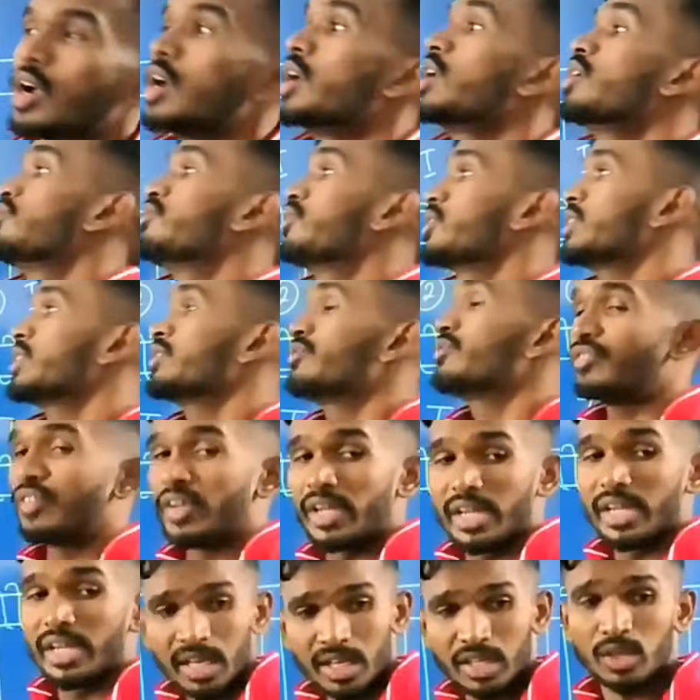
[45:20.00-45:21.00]
For the
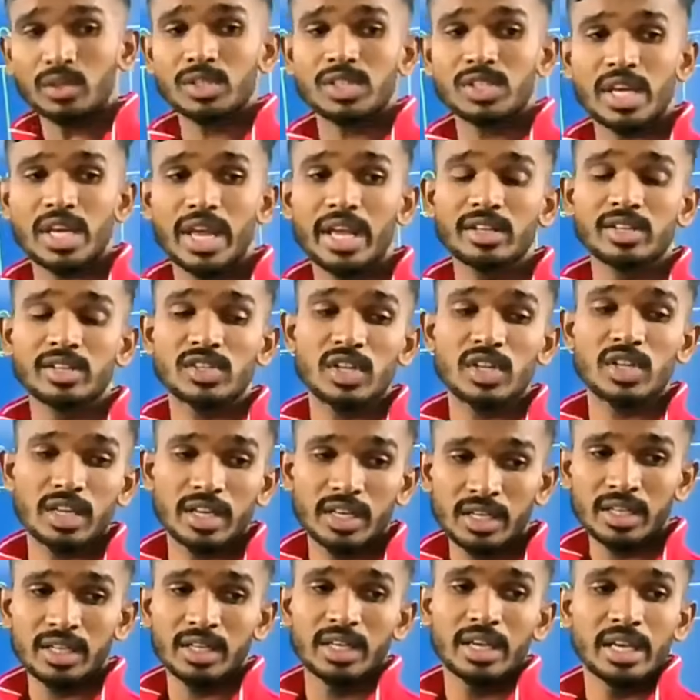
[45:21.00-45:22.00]
field to change here,
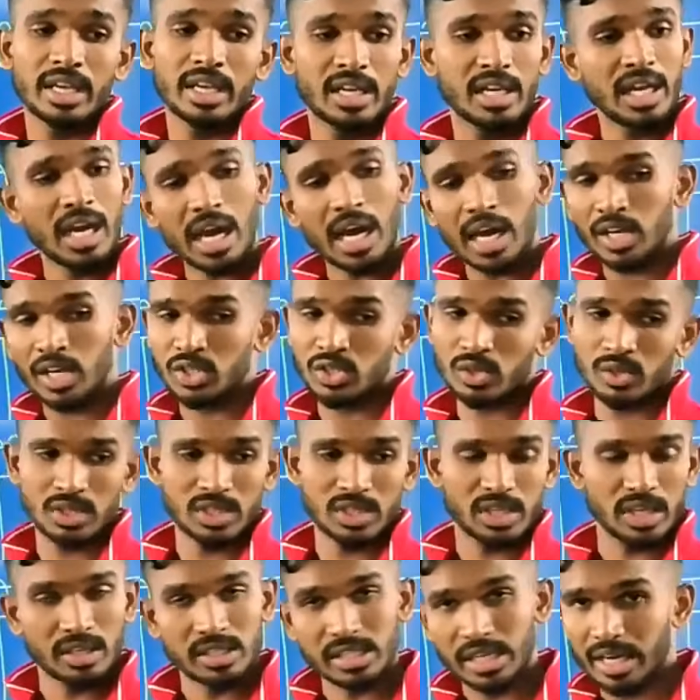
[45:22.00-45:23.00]
I should
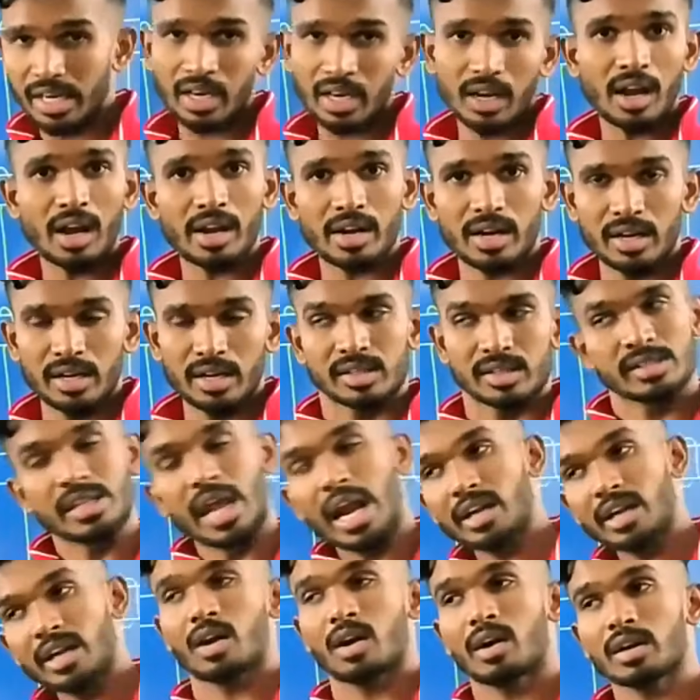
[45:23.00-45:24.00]
send a current. That
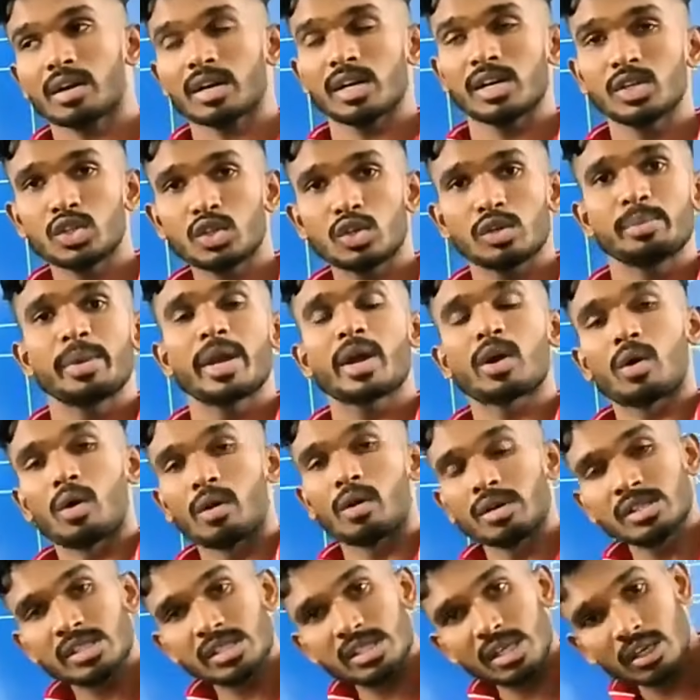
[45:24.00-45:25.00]
current should be a
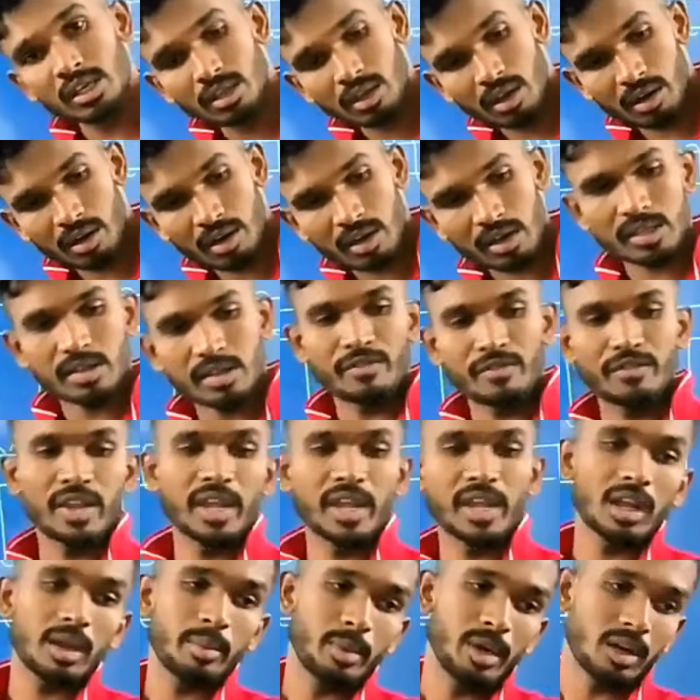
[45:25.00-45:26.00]
constant current, the
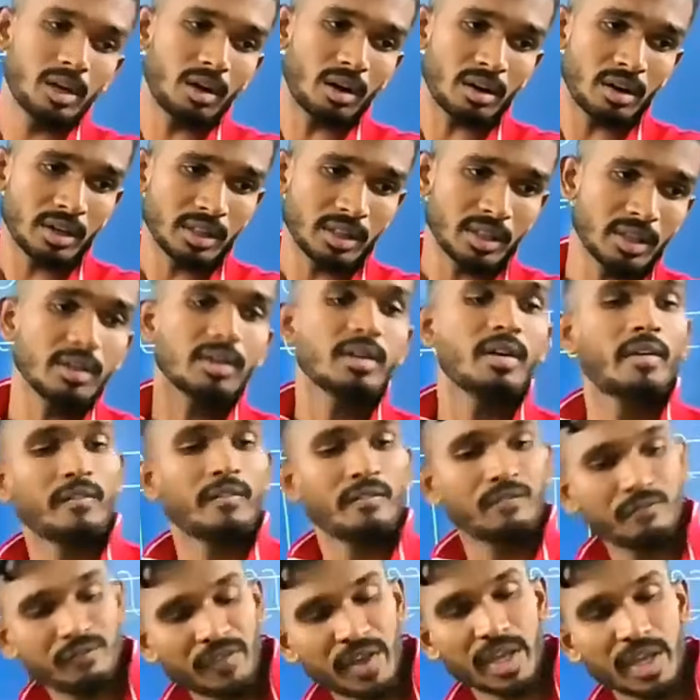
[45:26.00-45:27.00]
variable current,
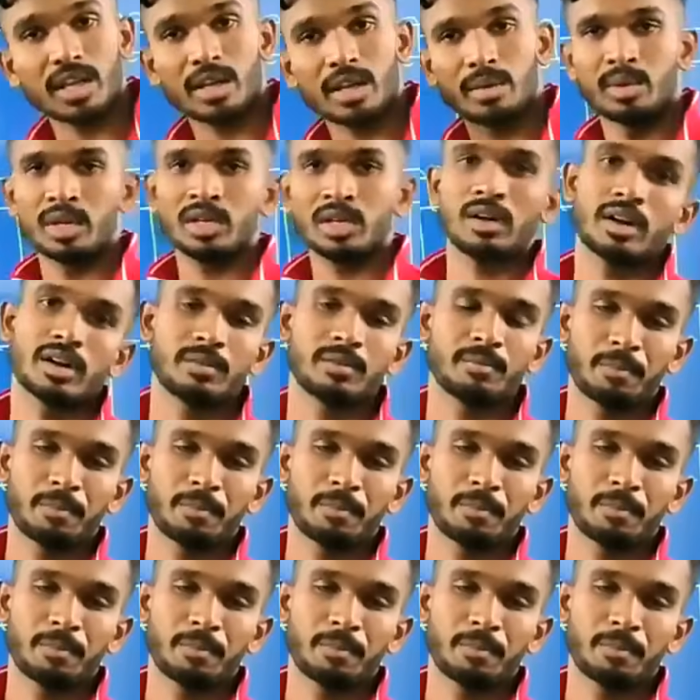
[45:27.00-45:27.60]
variable current.